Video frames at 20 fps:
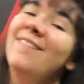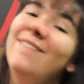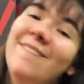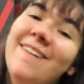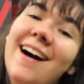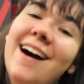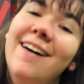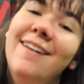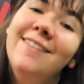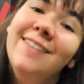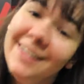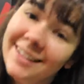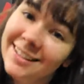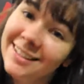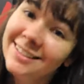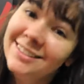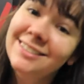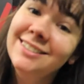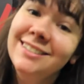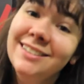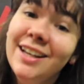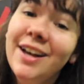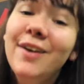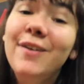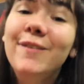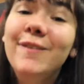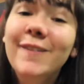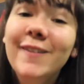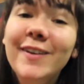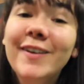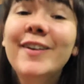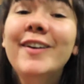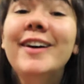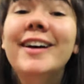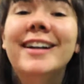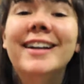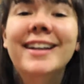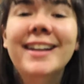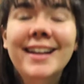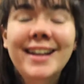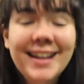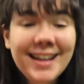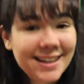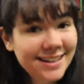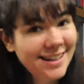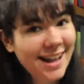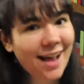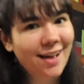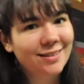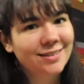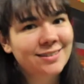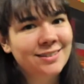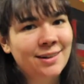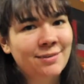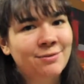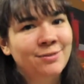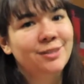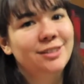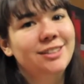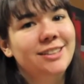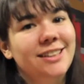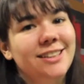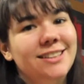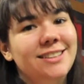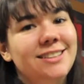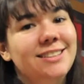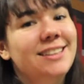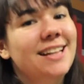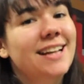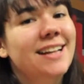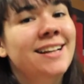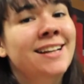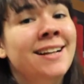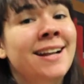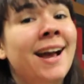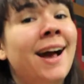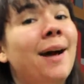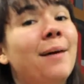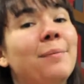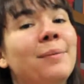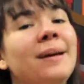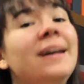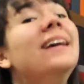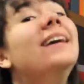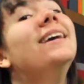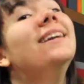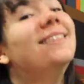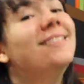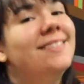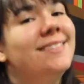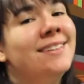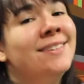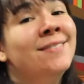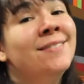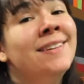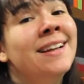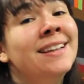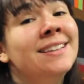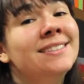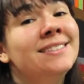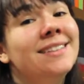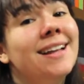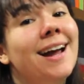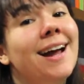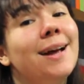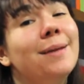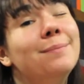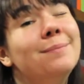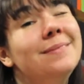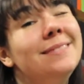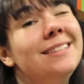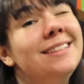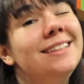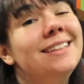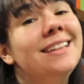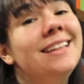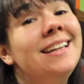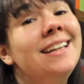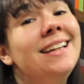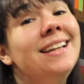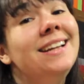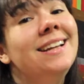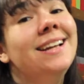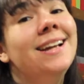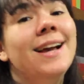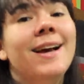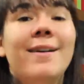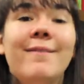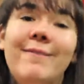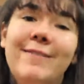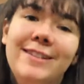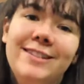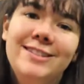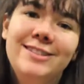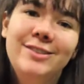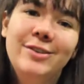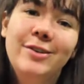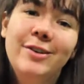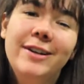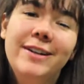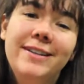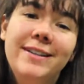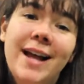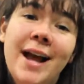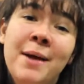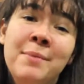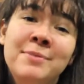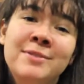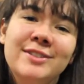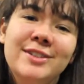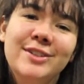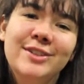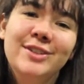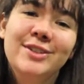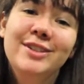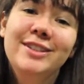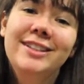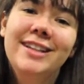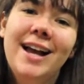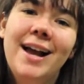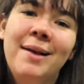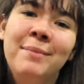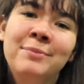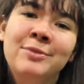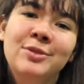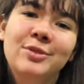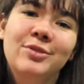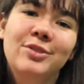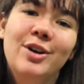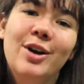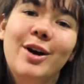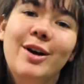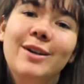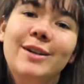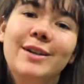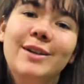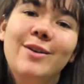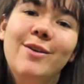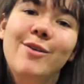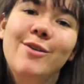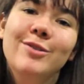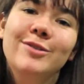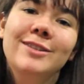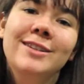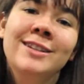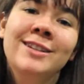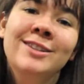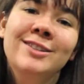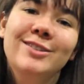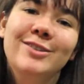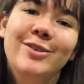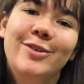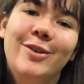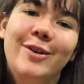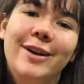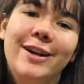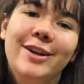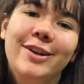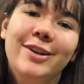Wow, so good. Now it's time for Jared to take a nap. See you next time. Ding! With story times on Good Times with Karli Coles in the story.